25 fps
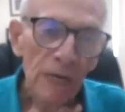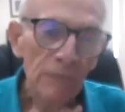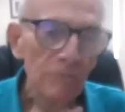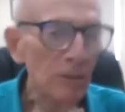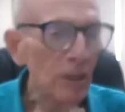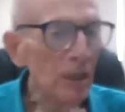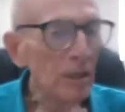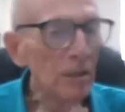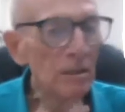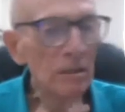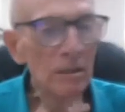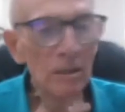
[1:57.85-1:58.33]

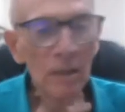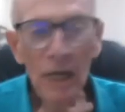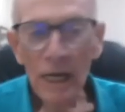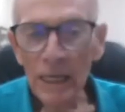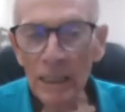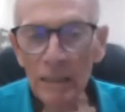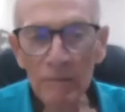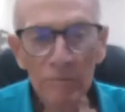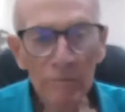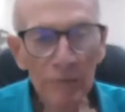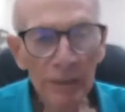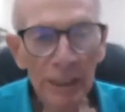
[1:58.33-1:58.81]
done a
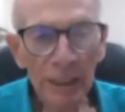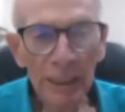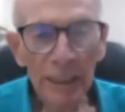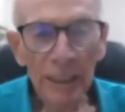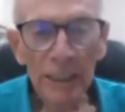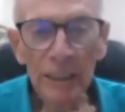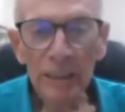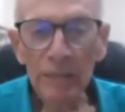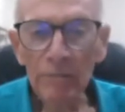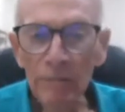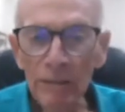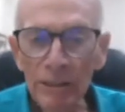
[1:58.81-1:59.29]
lot of
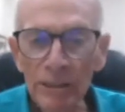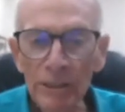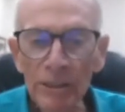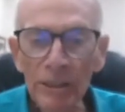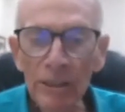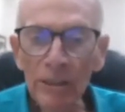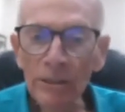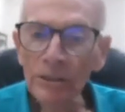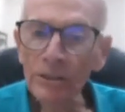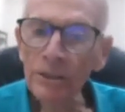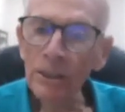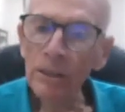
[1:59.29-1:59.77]
reading and
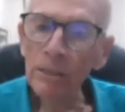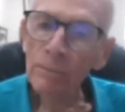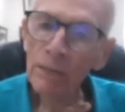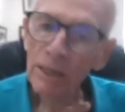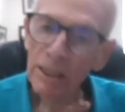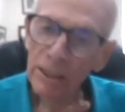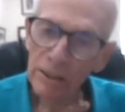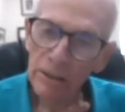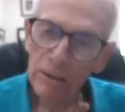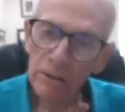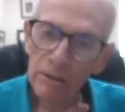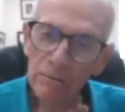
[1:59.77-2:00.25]
research on
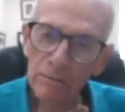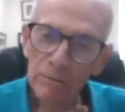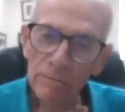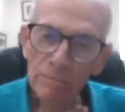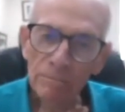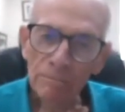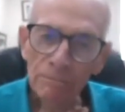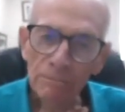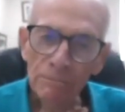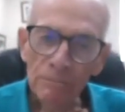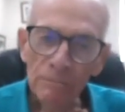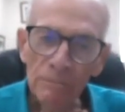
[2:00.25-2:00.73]
my own,
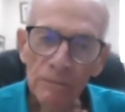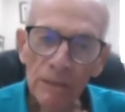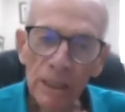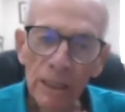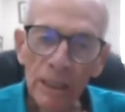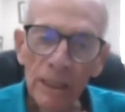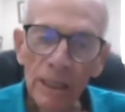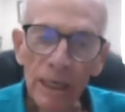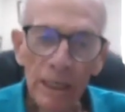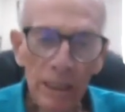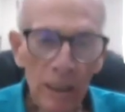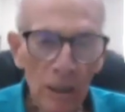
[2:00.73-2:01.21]

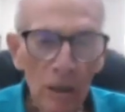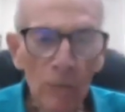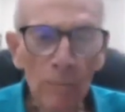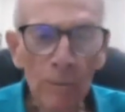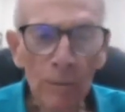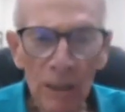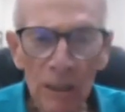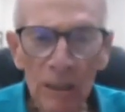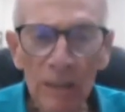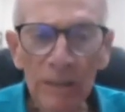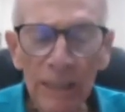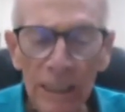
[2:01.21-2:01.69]
and I hope
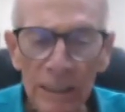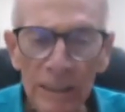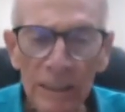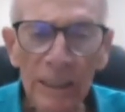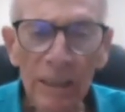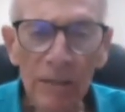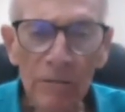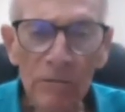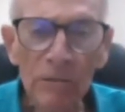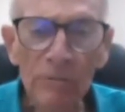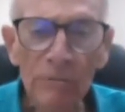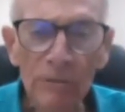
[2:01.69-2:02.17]
all that
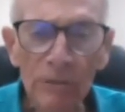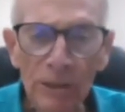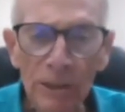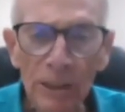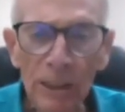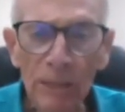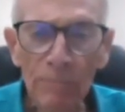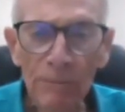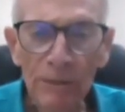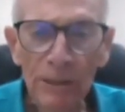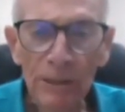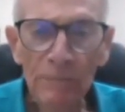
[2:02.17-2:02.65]
counts for
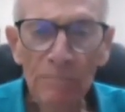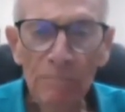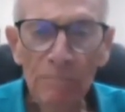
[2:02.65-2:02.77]
something.